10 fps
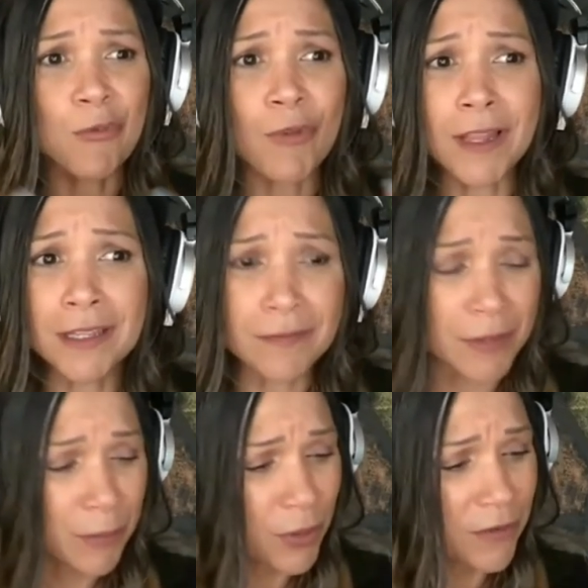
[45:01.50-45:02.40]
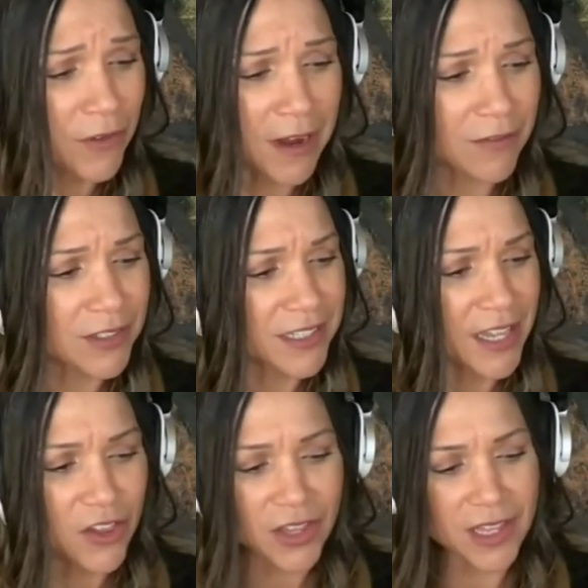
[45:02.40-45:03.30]
you know, relatively brief
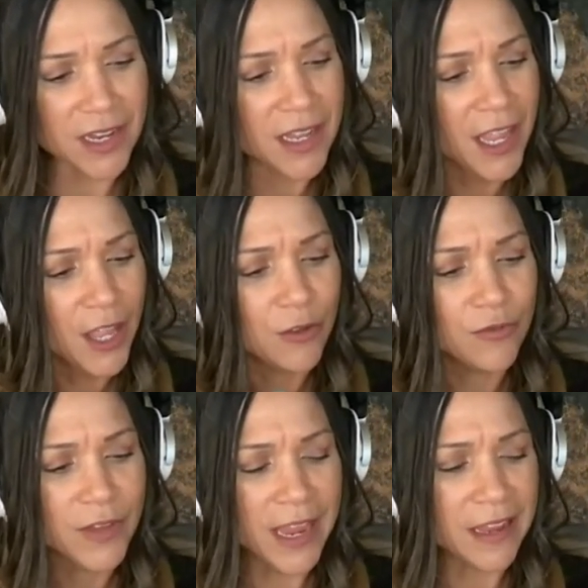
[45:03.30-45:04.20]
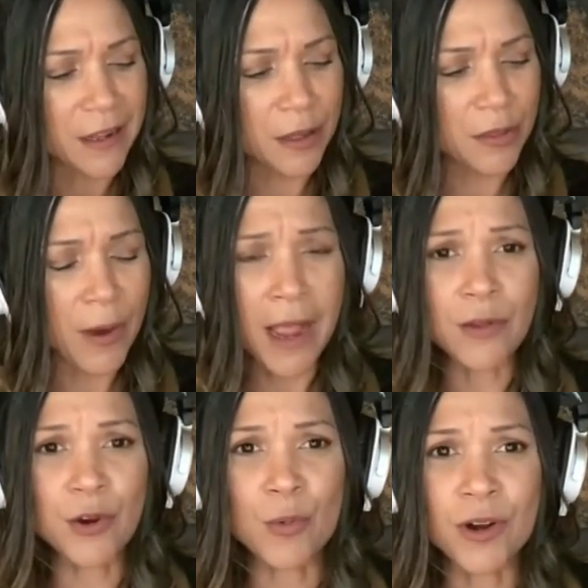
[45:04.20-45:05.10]
conversation, you've taken us through
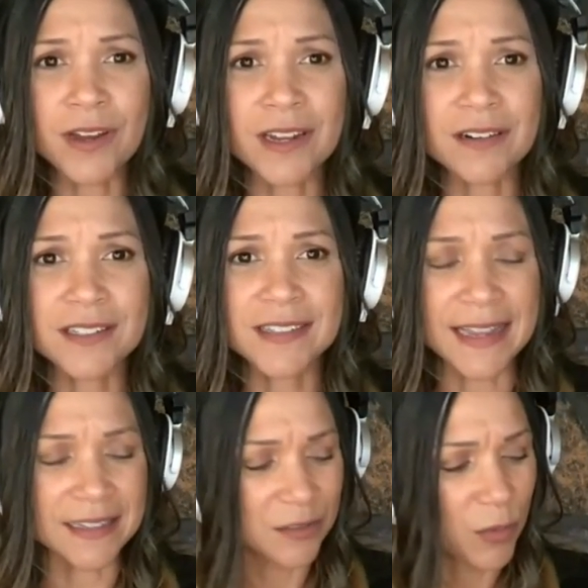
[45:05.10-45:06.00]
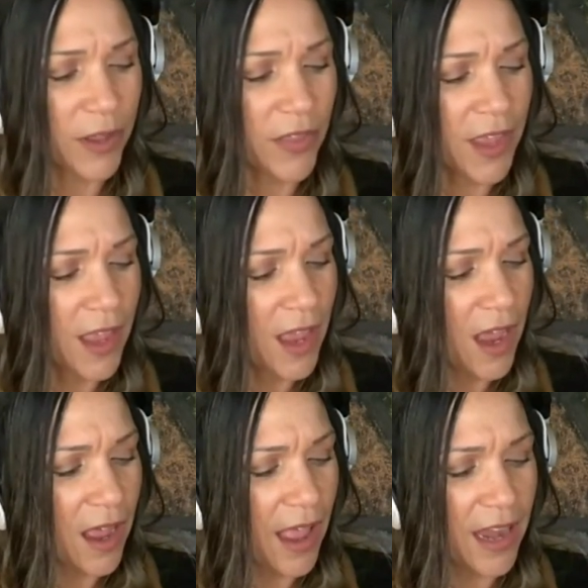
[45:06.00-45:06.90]
how your work intersects with
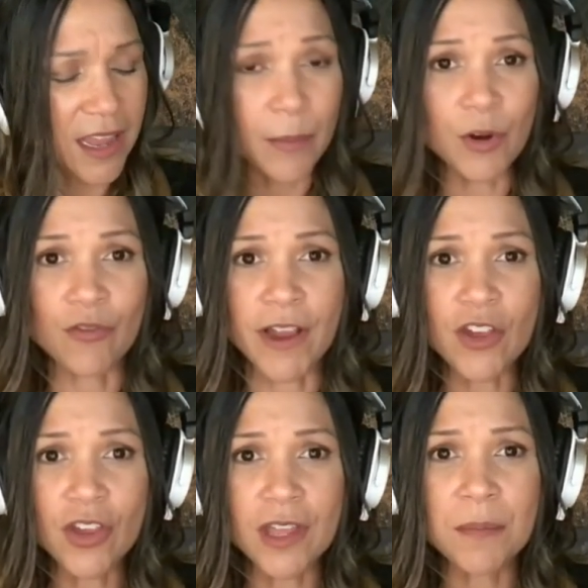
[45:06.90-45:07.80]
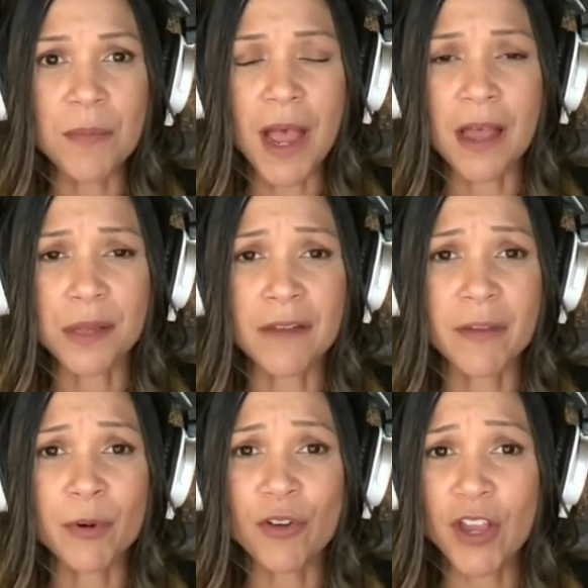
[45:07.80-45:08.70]
uh, an immigration, uh, set
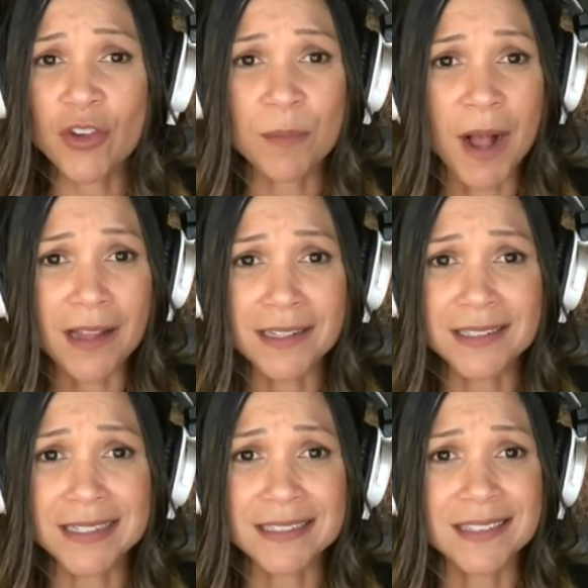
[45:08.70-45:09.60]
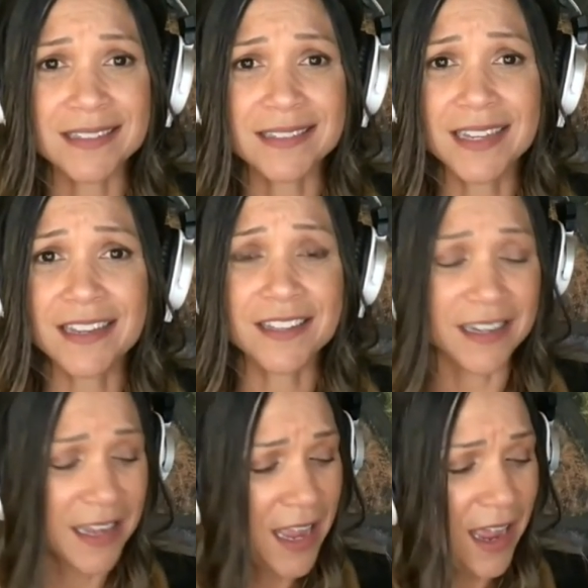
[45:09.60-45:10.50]
of immigration policies that seek
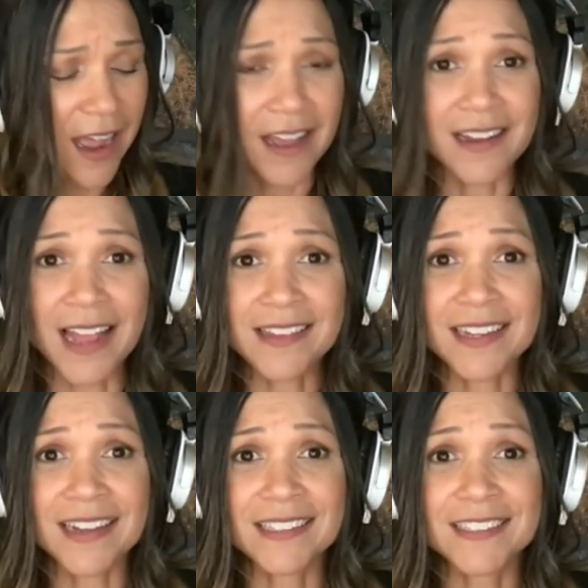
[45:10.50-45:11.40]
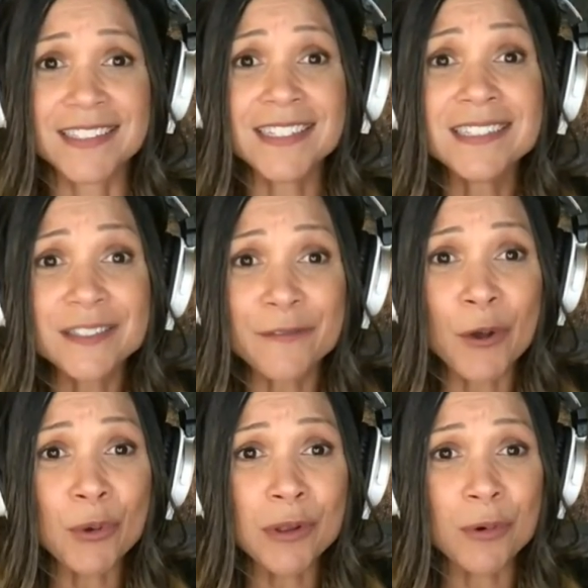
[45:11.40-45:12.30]
to uh, not to assist
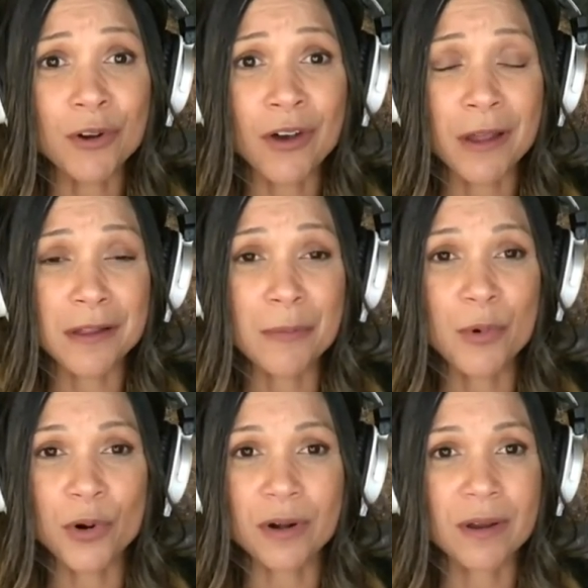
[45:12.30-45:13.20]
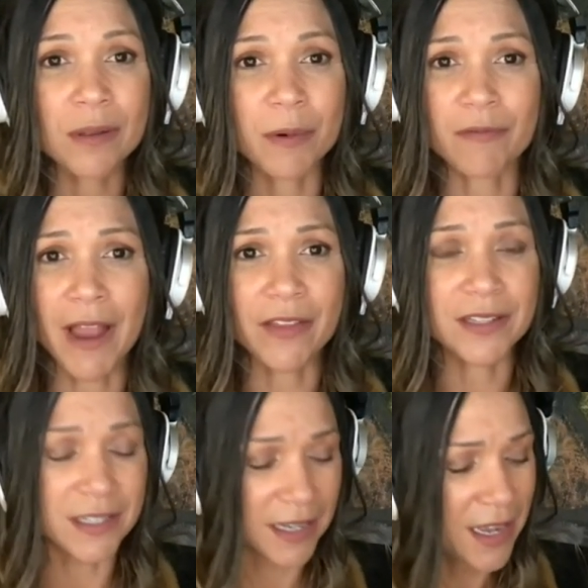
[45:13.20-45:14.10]
folks who are crossing borders, but rather
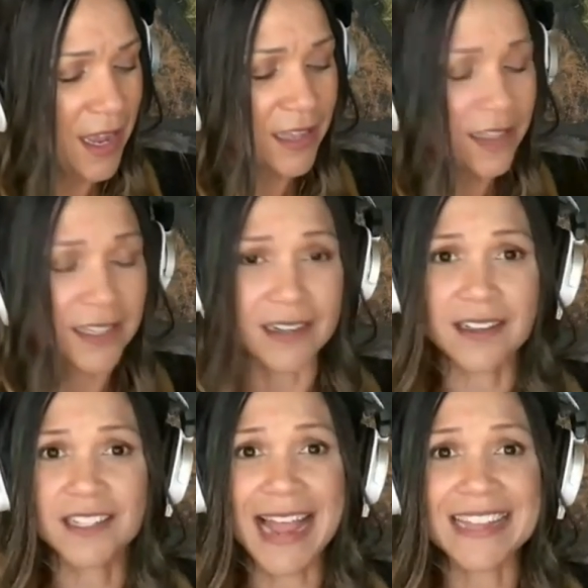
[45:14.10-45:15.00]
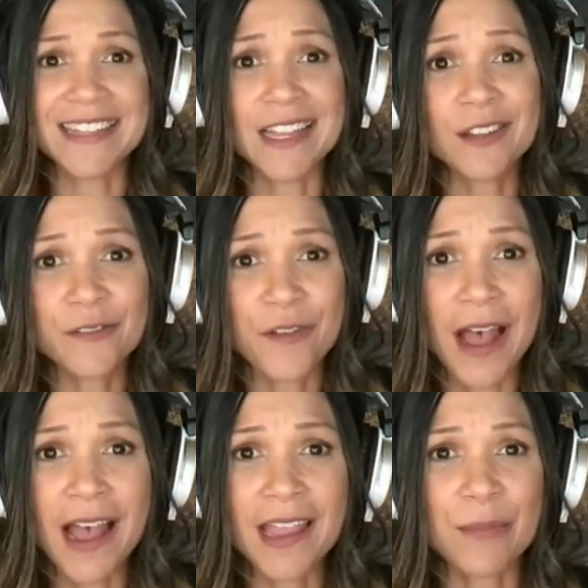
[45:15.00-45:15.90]
to to, to
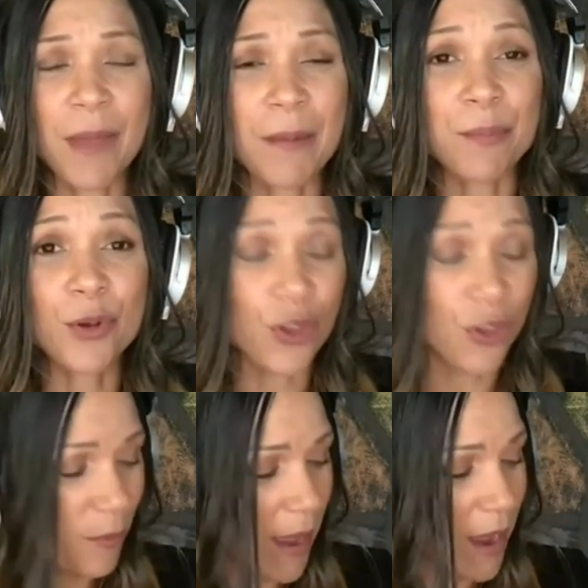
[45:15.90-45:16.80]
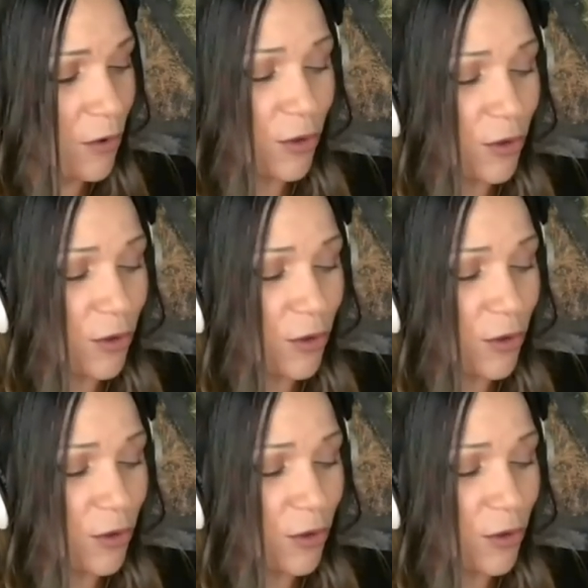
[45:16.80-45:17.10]
identify and, and push them out.